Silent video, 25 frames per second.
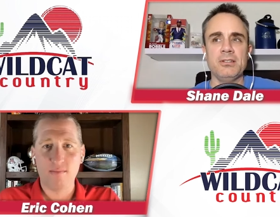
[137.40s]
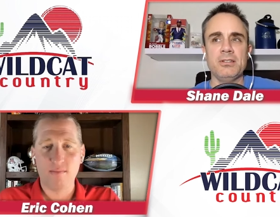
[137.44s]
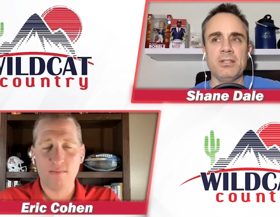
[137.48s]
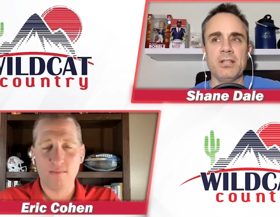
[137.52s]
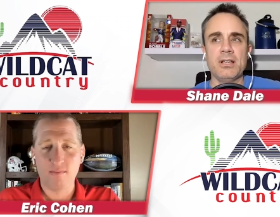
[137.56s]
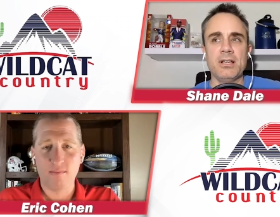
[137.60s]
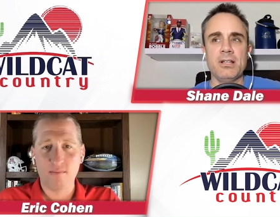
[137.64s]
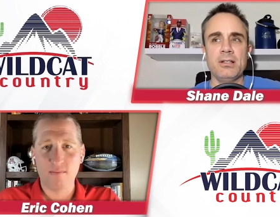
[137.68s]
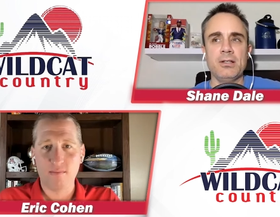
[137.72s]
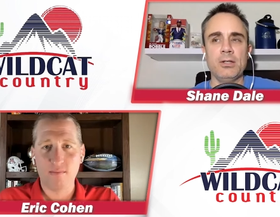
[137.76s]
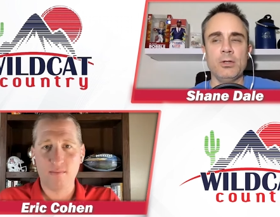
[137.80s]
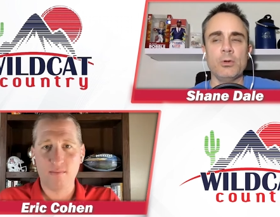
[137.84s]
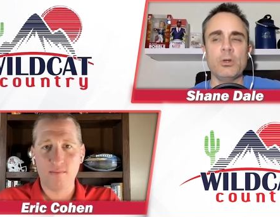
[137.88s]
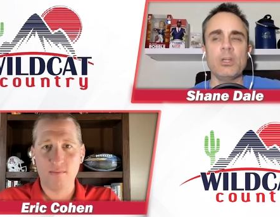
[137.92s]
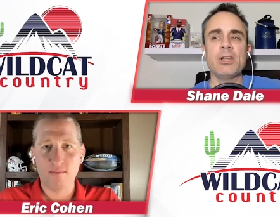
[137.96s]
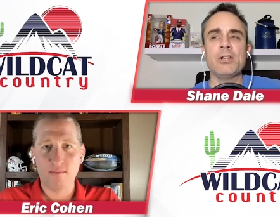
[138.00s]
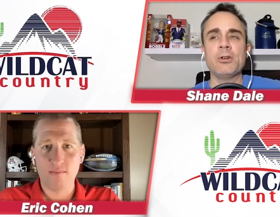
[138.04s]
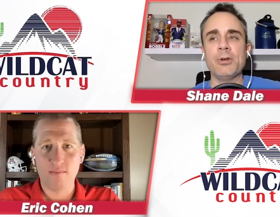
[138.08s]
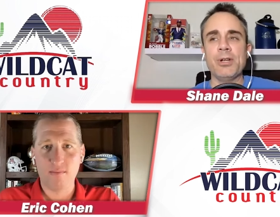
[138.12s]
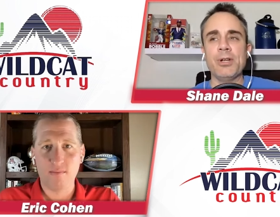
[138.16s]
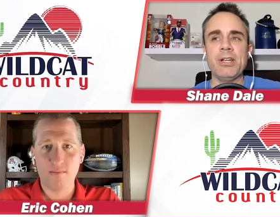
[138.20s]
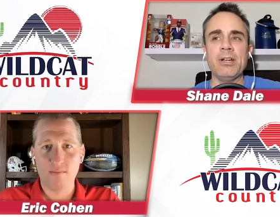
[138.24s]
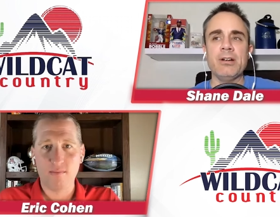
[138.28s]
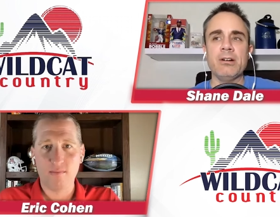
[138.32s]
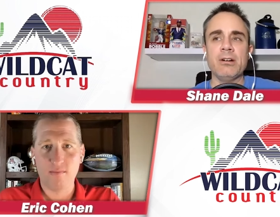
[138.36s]
Speaker 1: uh, Lori
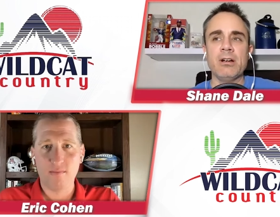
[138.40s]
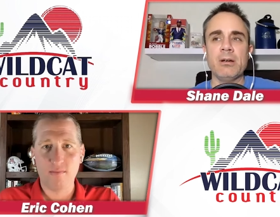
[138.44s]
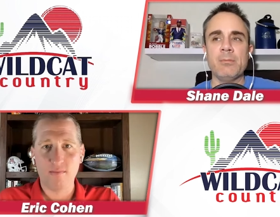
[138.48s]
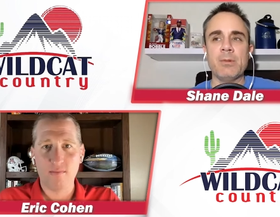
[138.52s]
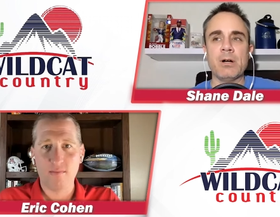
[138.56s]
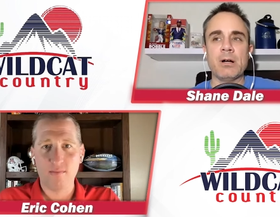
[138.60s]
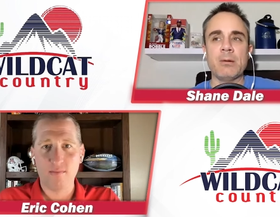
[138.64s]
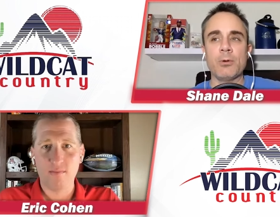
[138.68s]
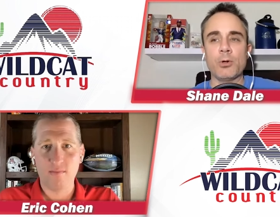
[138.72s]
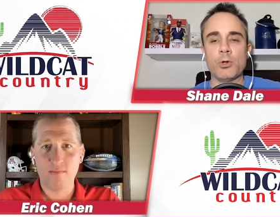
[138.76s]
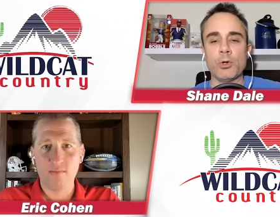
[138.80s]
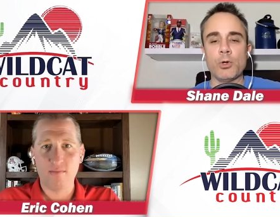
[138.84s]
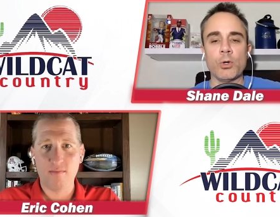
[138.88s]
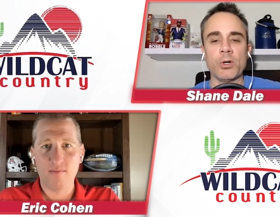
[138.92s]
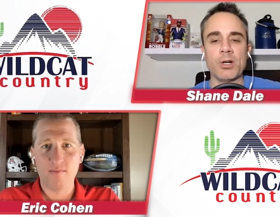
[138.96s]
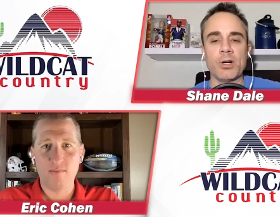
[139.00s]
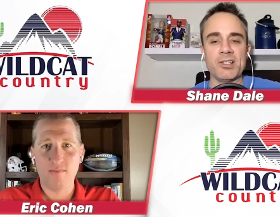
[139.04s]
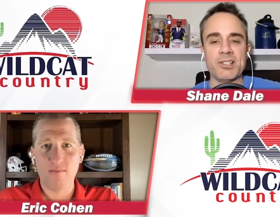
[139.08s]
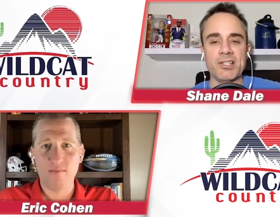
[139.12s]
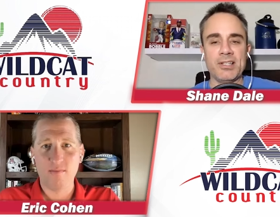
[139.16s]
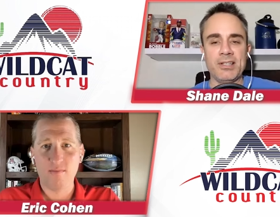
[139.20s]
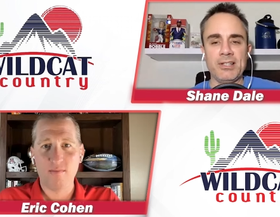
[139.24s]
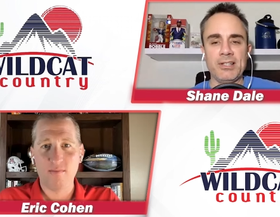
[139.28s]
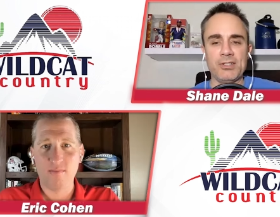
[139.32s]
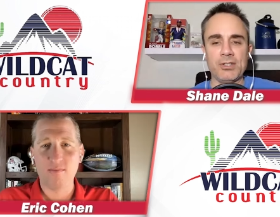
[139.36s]
Greiner and Barbara
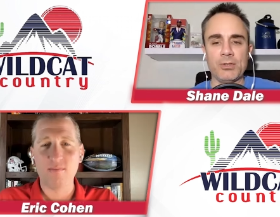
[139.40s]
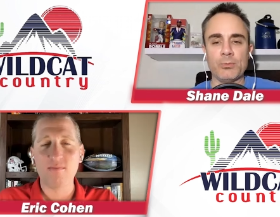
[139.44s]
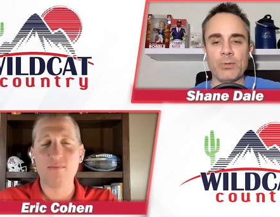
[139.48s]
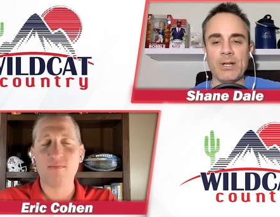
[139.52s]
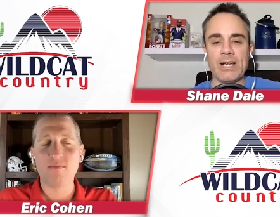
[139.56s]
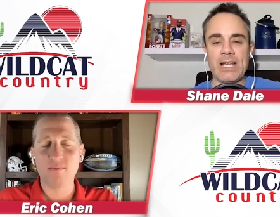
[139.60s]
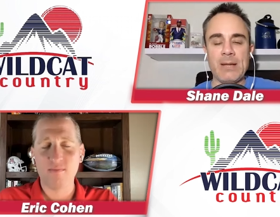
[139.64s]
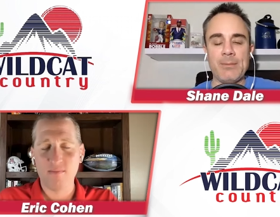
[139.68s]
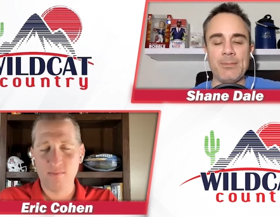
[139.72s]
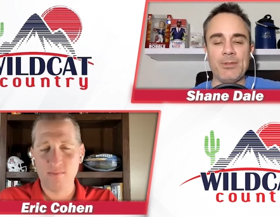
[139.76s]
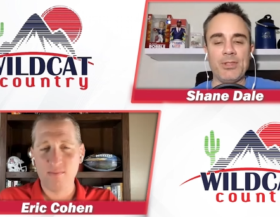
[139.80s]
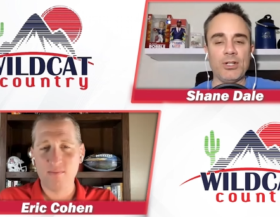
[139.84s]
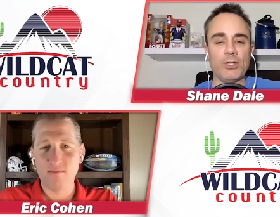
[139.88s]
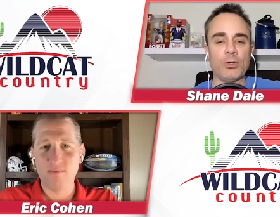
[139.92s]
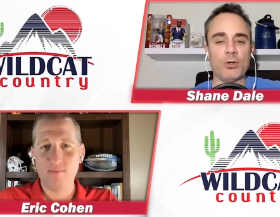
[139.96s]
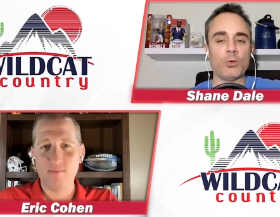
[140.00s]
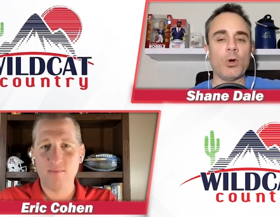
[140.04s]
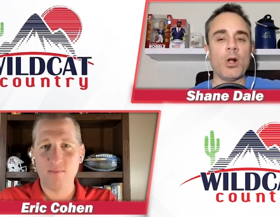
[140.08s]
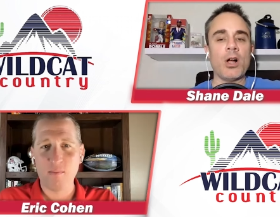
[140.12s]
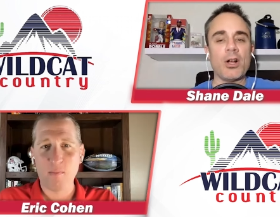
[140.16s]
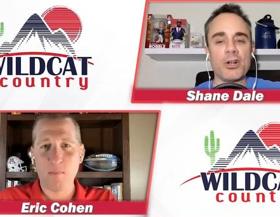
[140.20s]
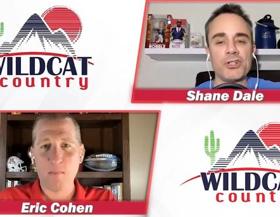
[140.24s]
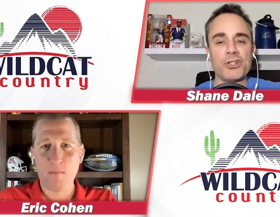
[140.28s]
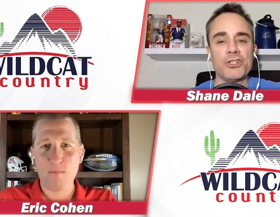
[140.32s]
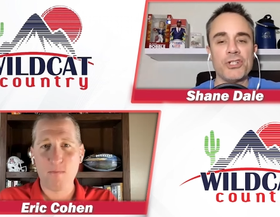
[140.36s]
Corkin said they should rename it the
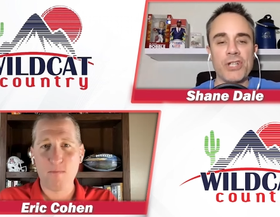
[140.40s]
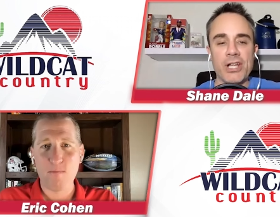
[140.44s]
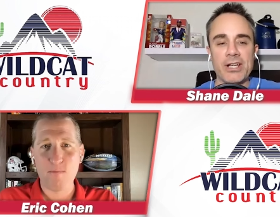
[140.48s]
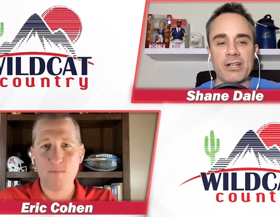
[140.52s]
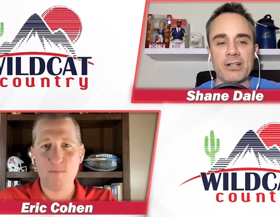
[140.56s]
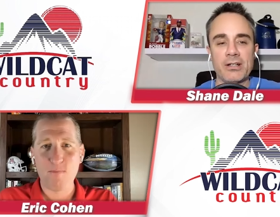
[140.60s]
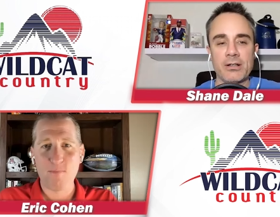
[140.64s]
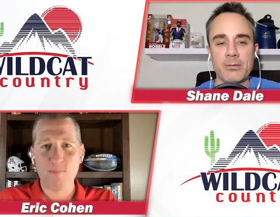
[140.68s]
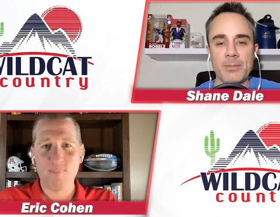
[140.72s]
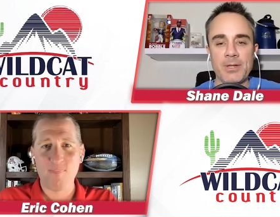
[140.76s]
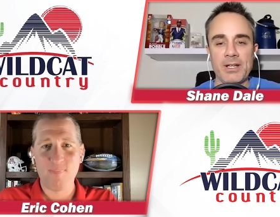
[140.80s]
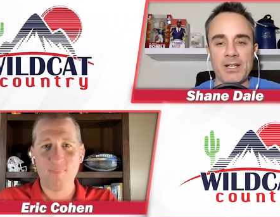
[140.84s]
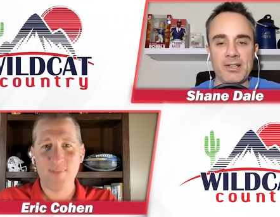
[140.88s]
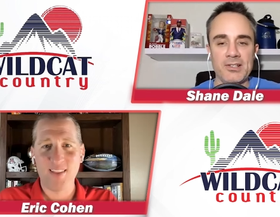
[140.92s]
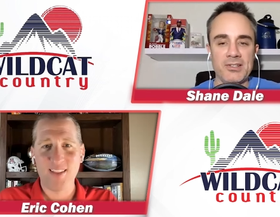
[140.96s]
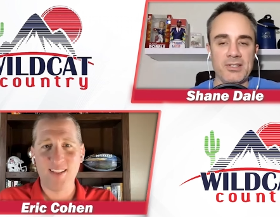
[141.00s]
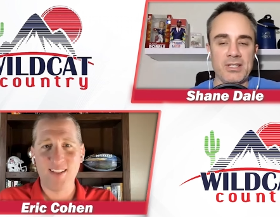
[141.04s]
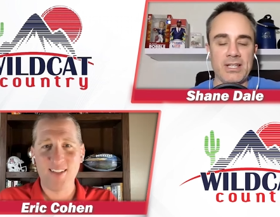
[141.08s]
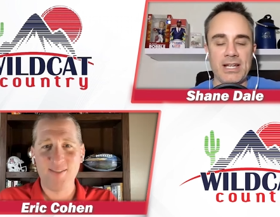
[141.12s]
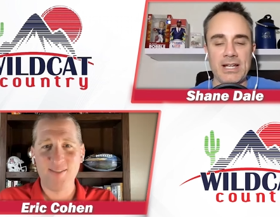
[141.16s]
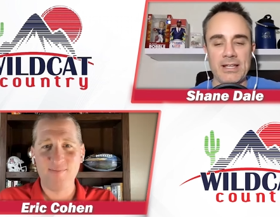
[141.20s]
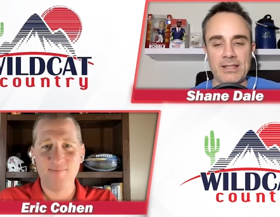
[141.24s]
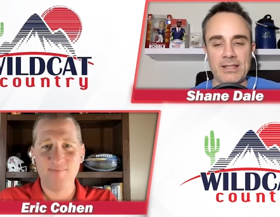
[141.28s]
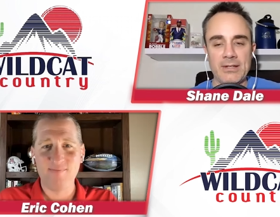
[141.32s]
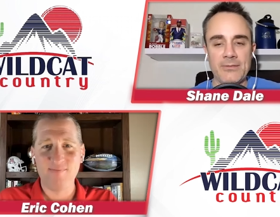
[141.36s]
Gronk Shaker because
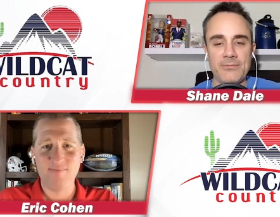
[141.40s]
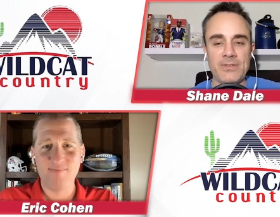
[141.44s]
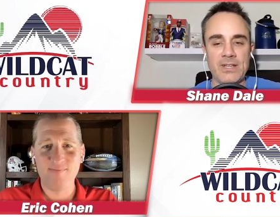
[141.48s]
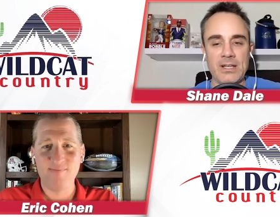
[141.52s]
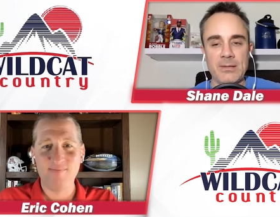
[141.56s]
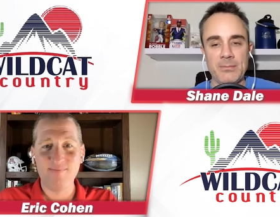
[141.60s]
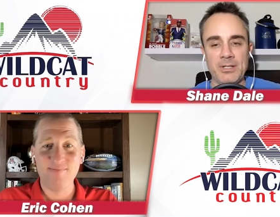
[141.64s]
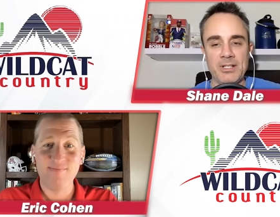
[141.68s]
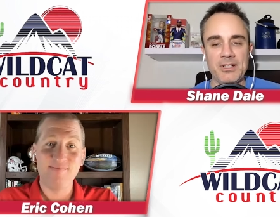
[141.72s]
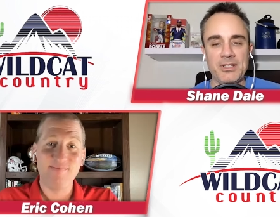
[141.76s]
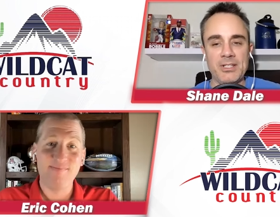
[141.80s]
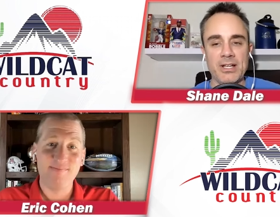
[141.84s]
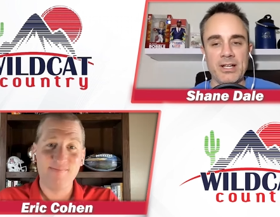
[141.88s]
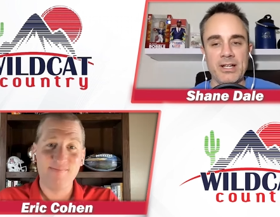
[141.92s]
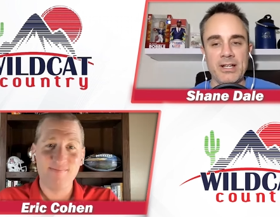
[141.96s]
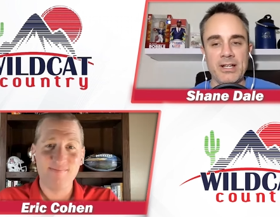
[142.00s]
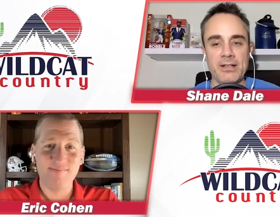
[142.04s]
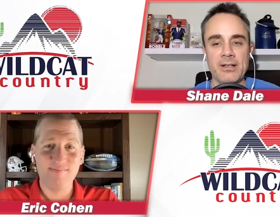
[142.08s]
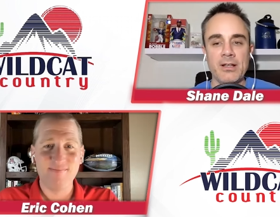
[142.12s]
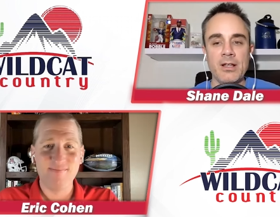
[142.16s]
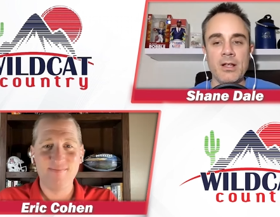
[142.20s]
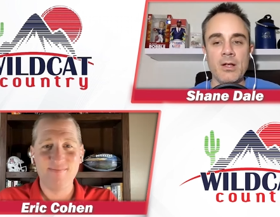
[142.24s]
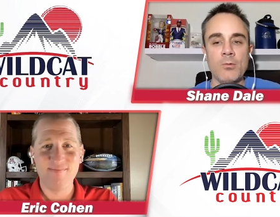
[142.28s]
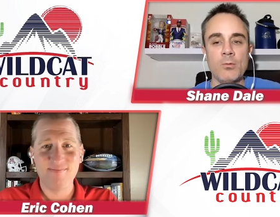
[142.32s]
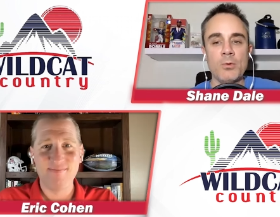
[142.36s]
they had that family tie
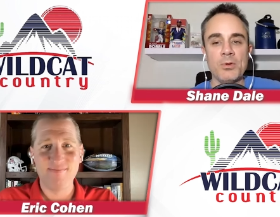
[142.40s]
in.